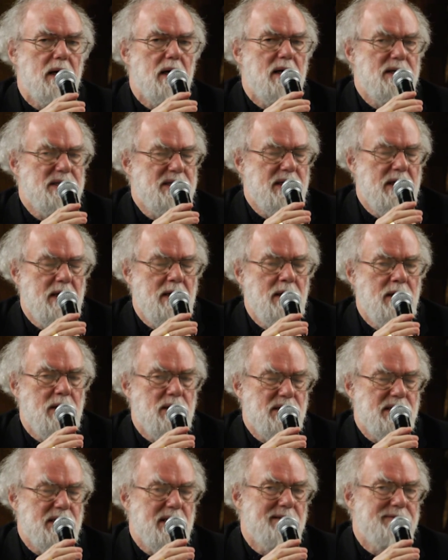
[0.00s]
asking
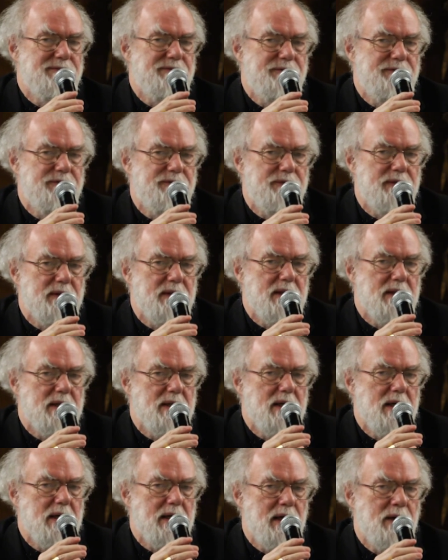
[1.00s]
yourself,
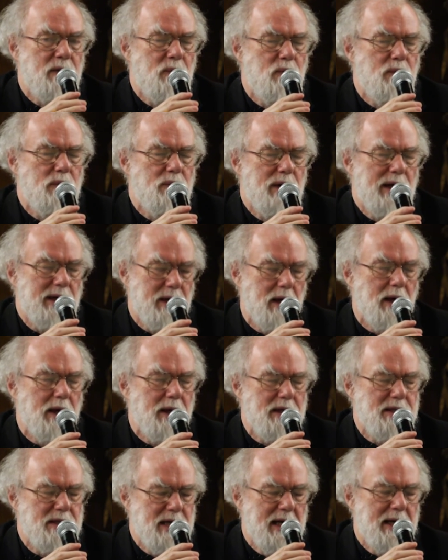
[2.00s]
again,
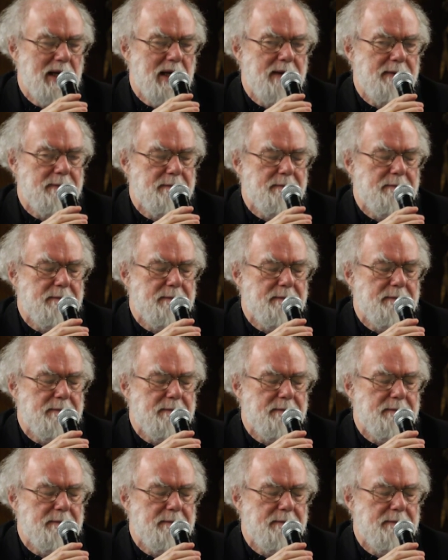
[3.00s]
regularly, daily,